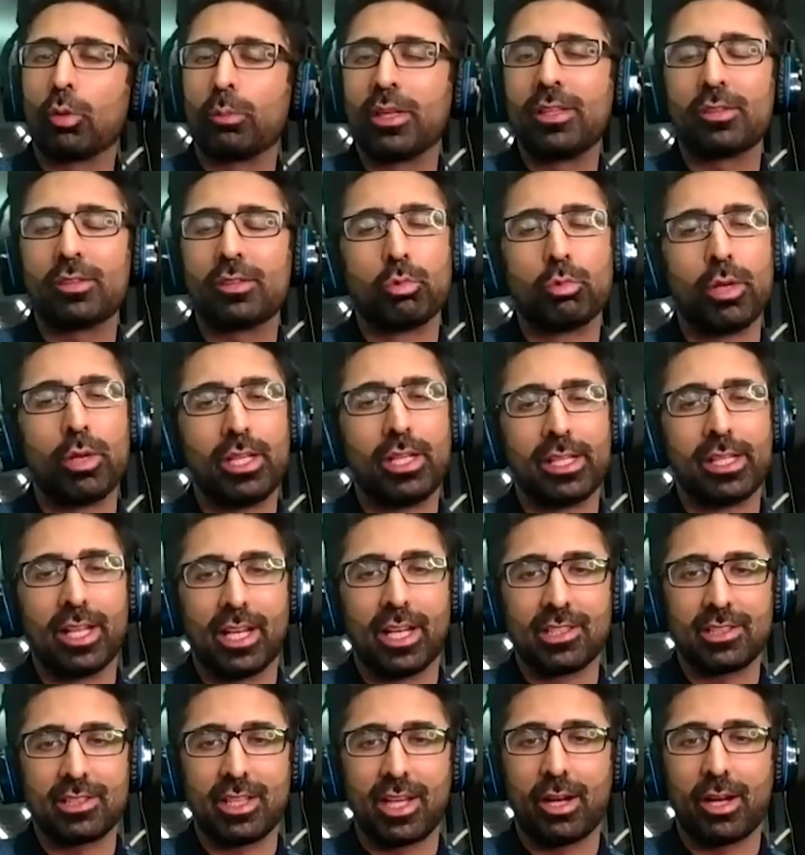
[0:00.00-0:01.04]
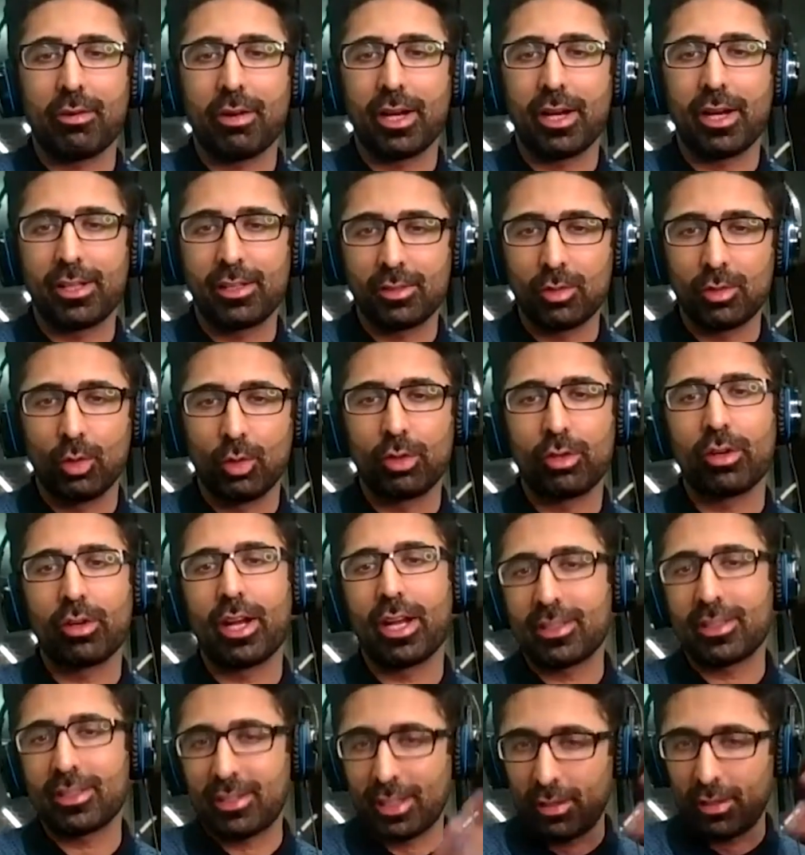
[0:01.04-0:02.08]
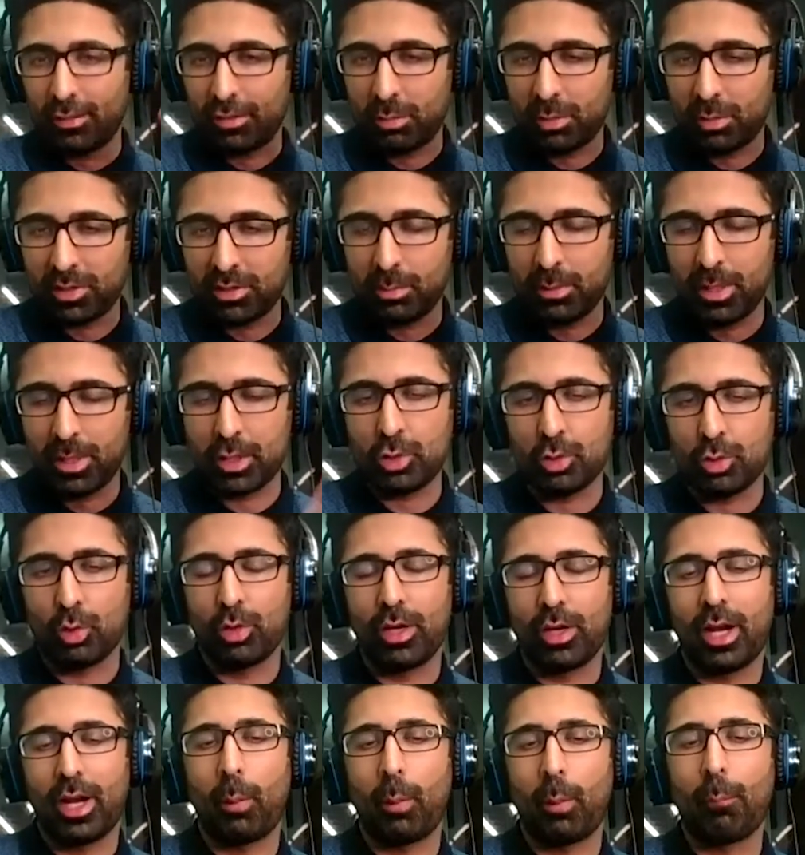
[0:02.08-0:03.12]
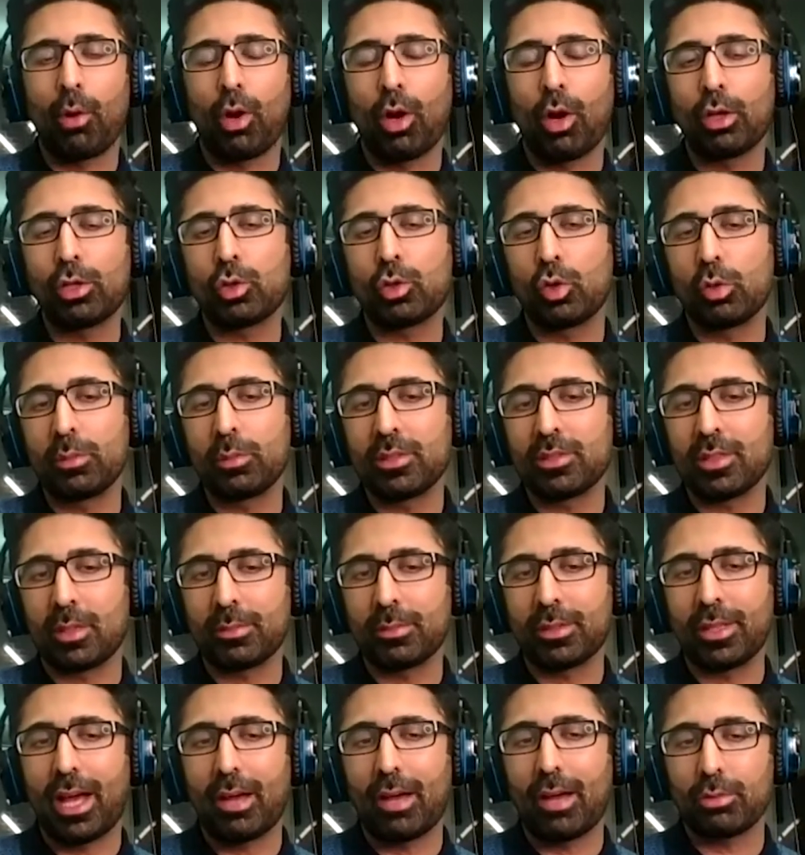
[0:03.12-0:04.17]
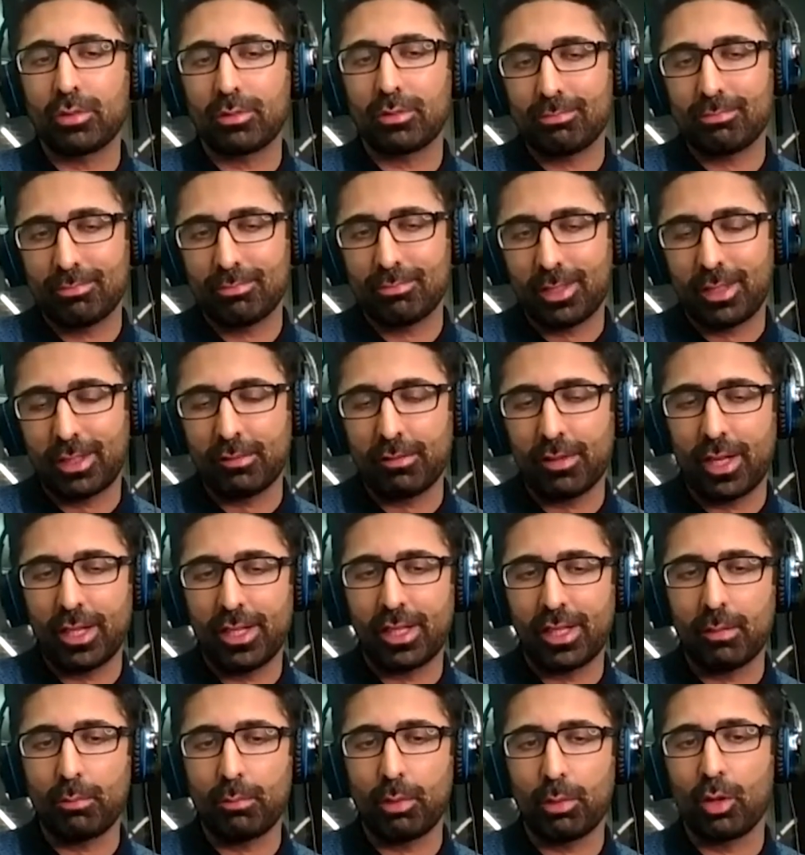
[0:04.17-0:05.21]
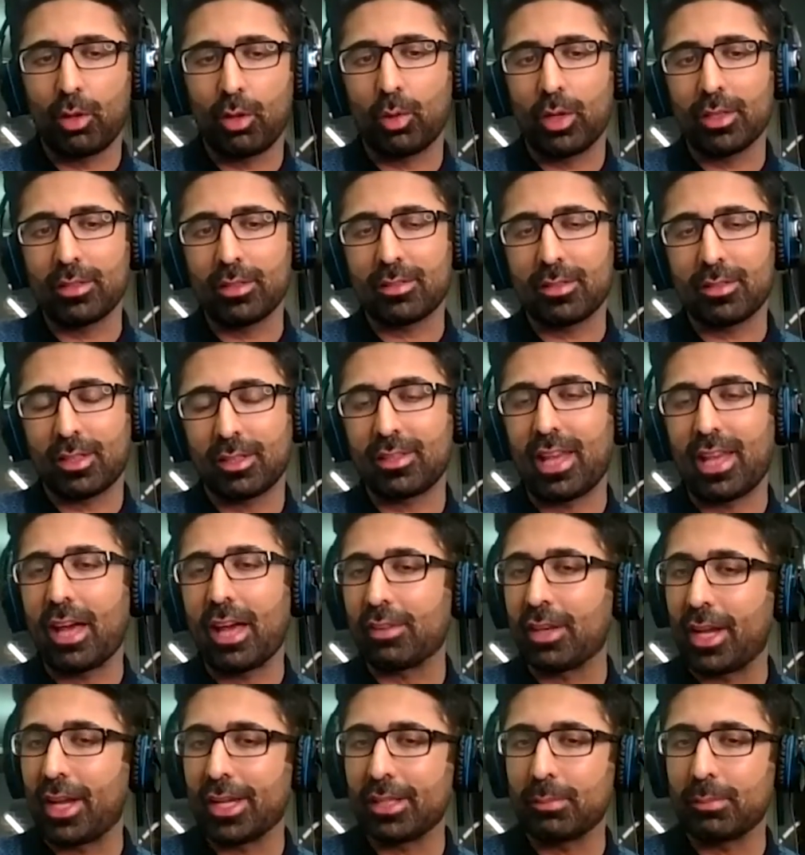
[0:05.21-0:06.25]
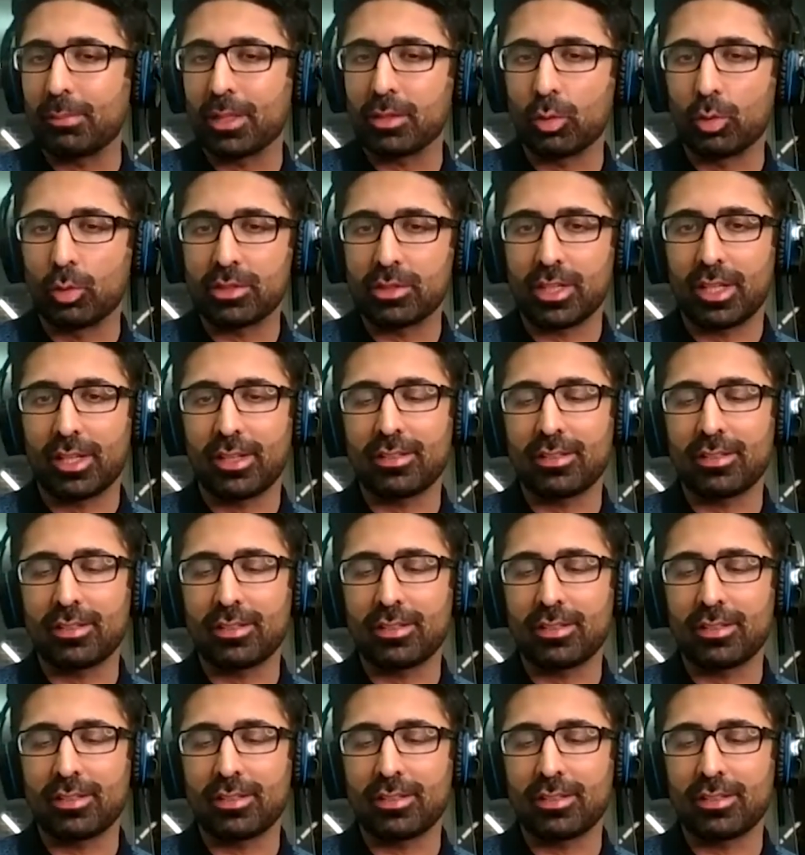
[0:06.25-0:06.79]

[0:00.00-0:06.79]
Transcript: He's a really nice guy, right? He's older. I think of him as a mentor. And Paul told me something. I was confiding in Paul once because I have a nine month old son.